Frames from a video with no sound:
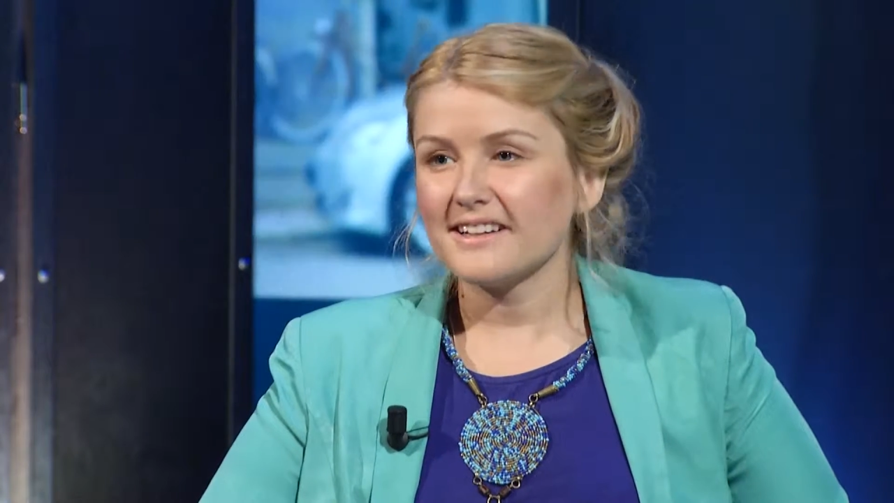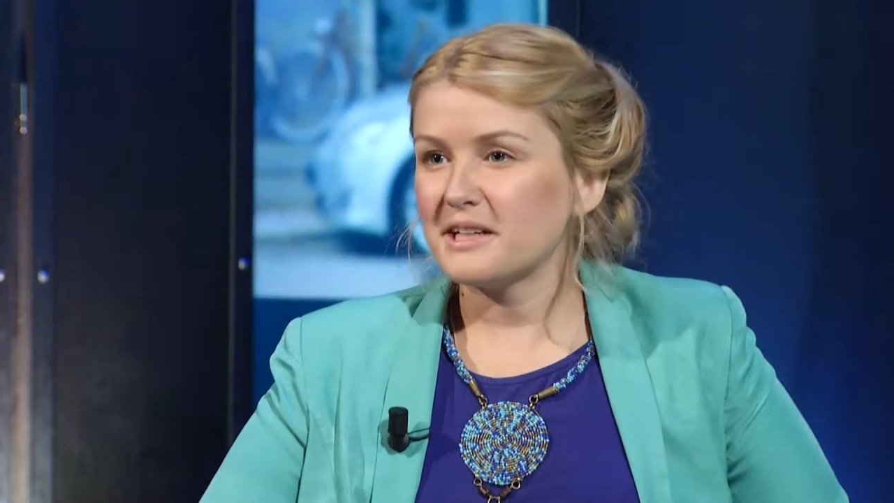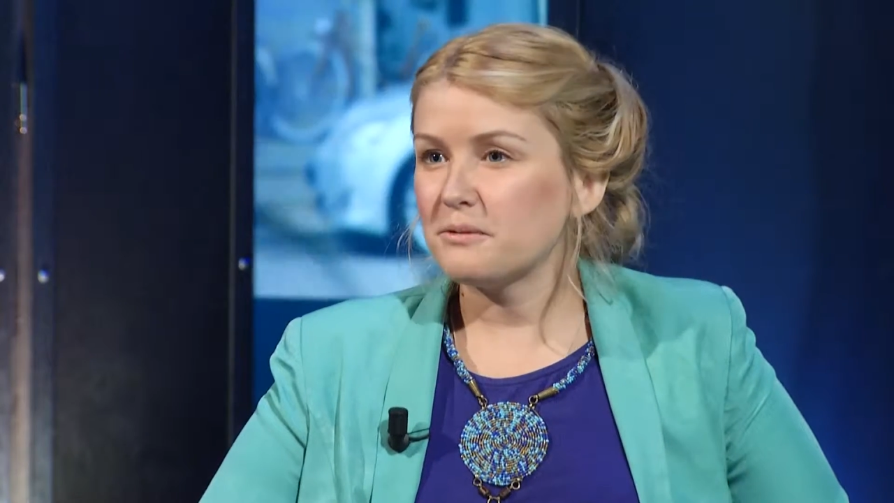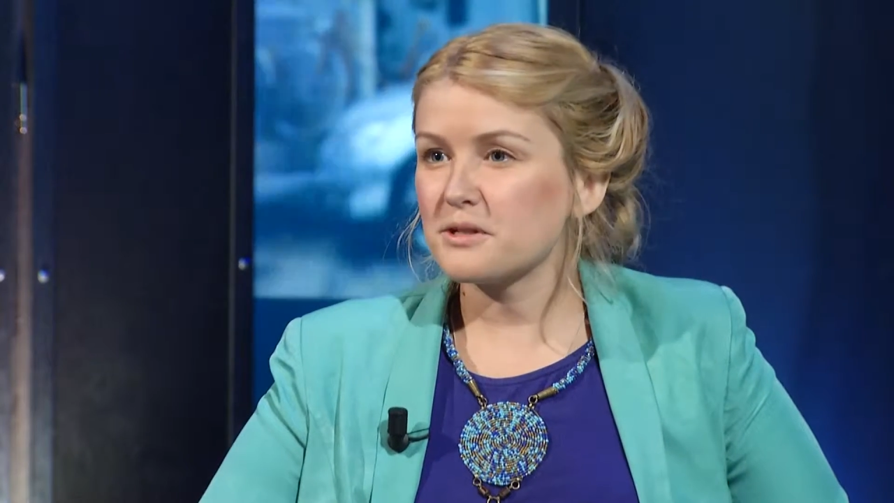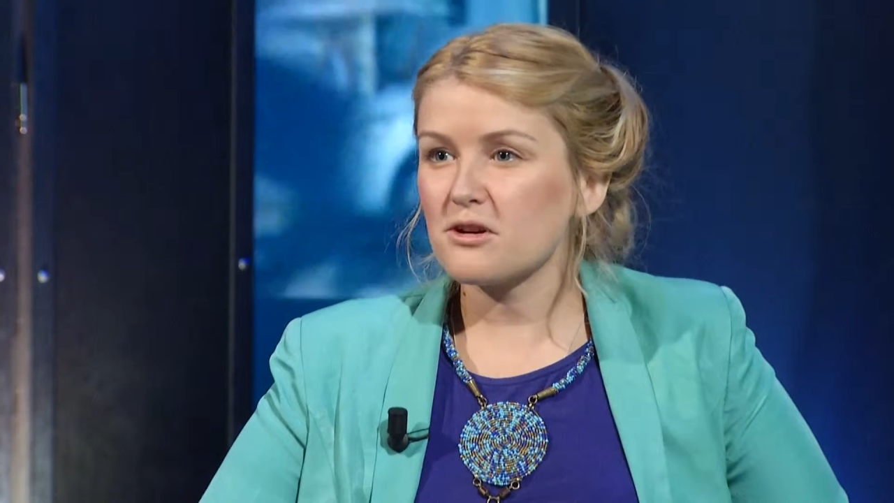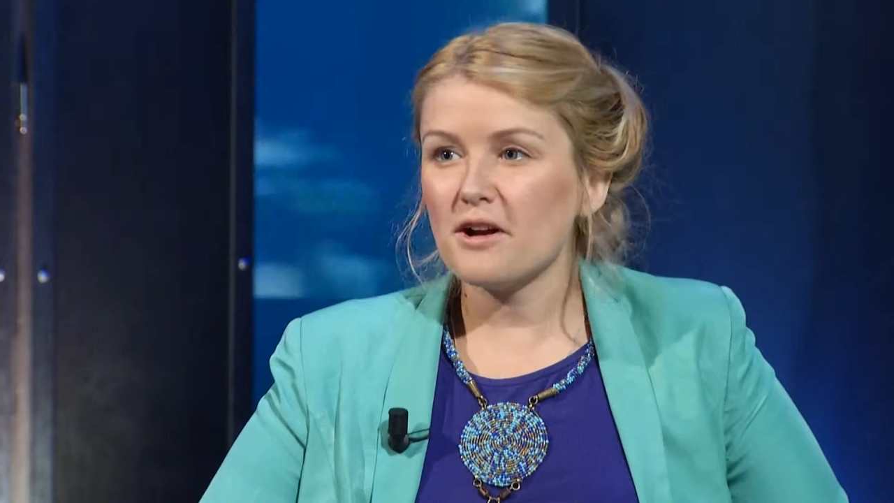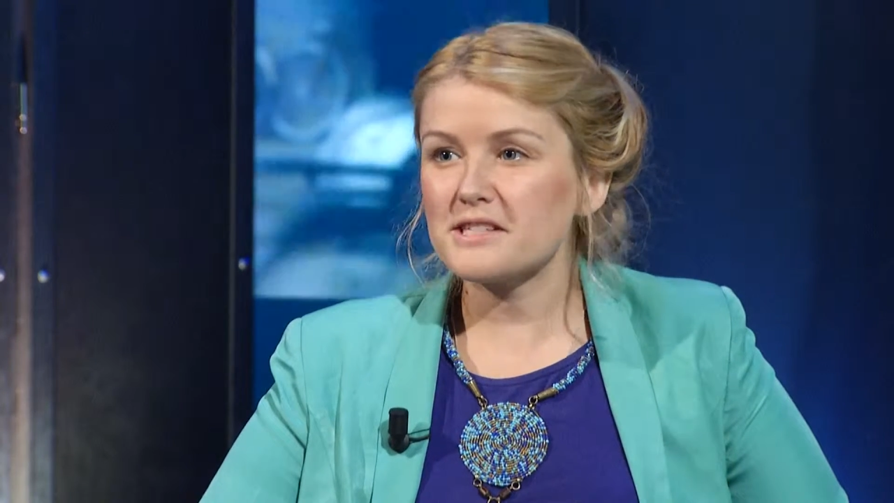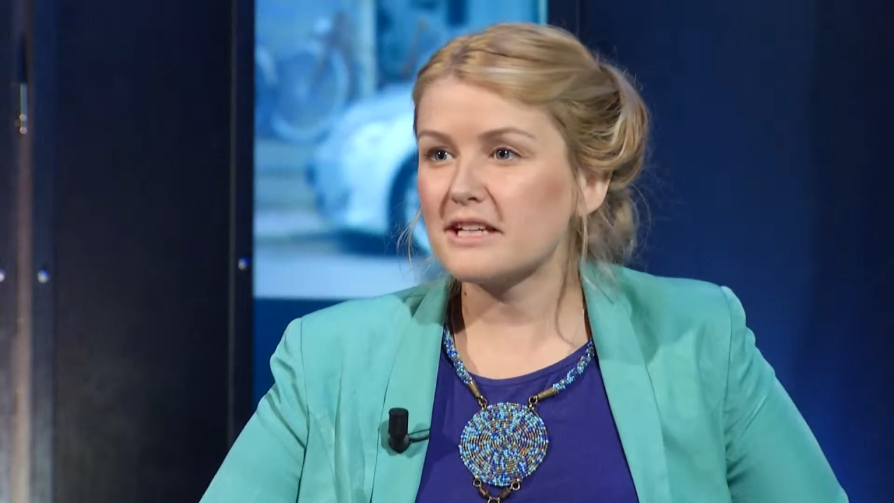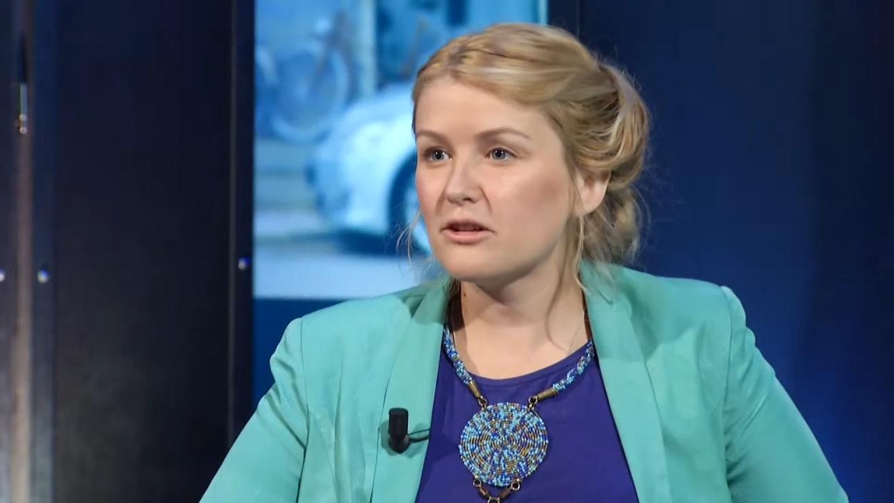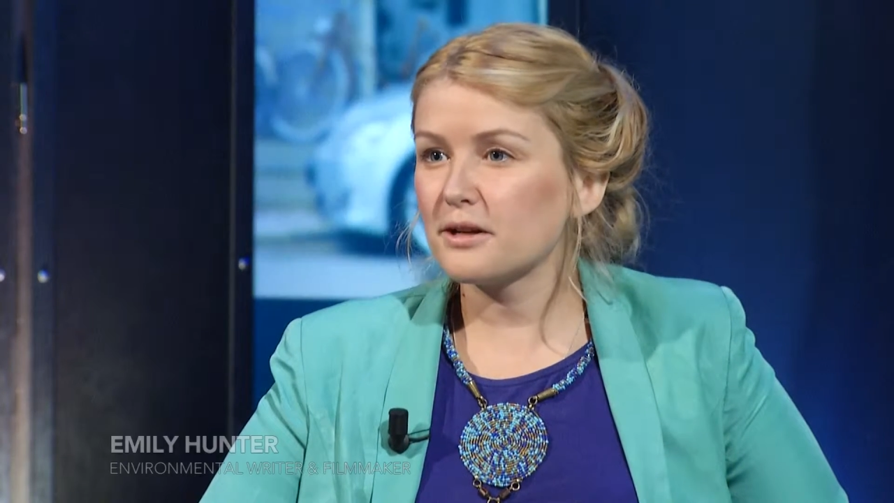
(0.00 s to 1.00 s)
He was
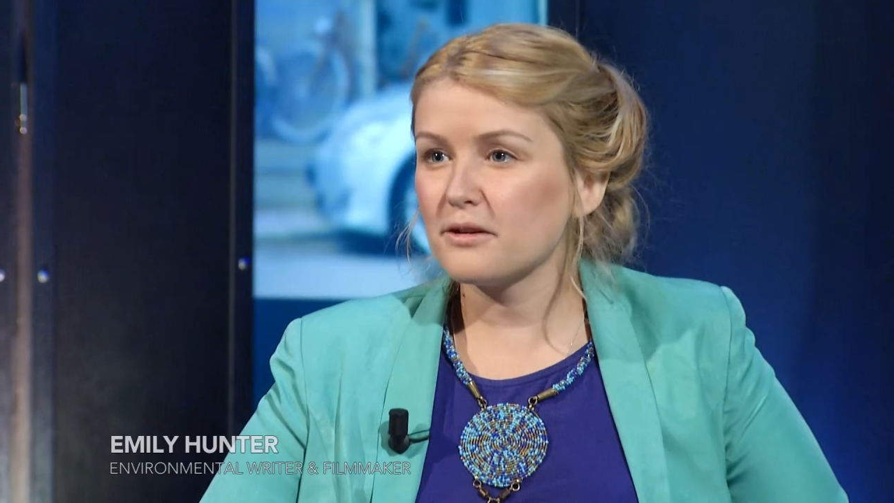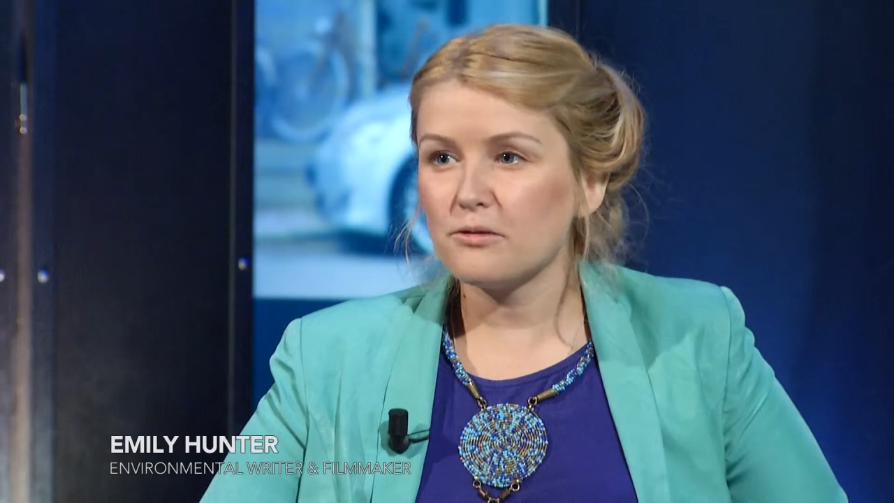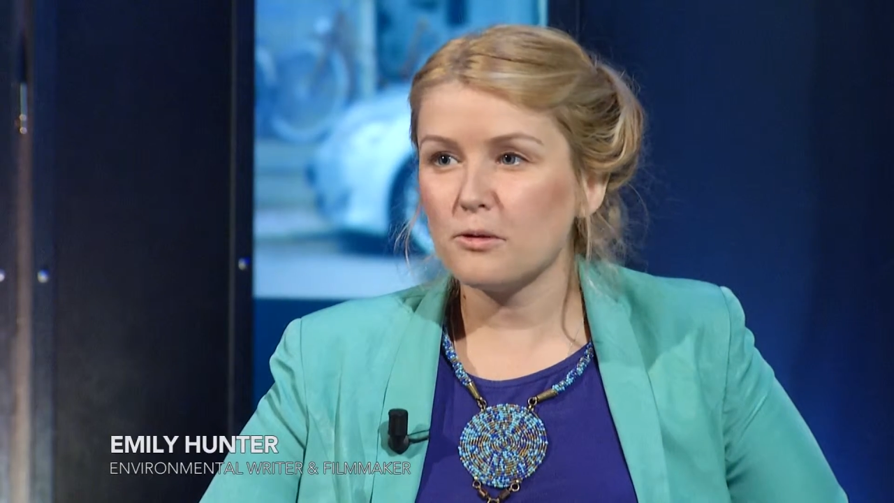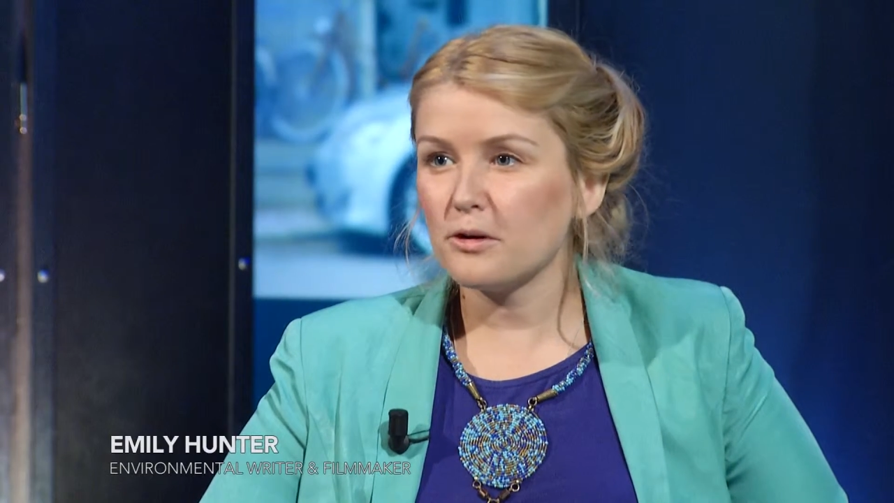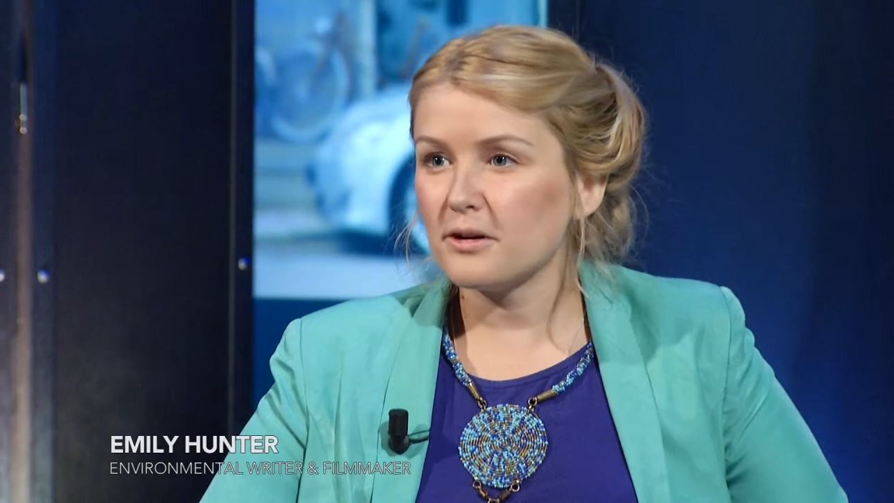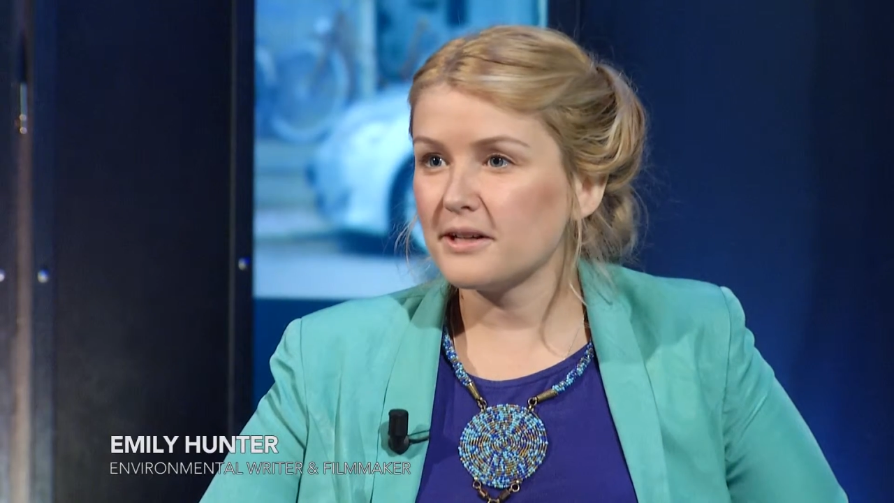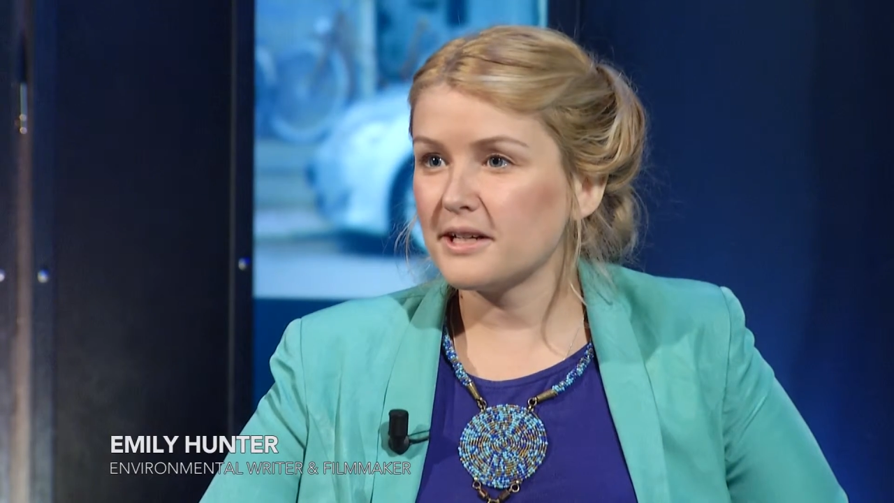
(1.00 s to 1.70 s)
constantly looking forward.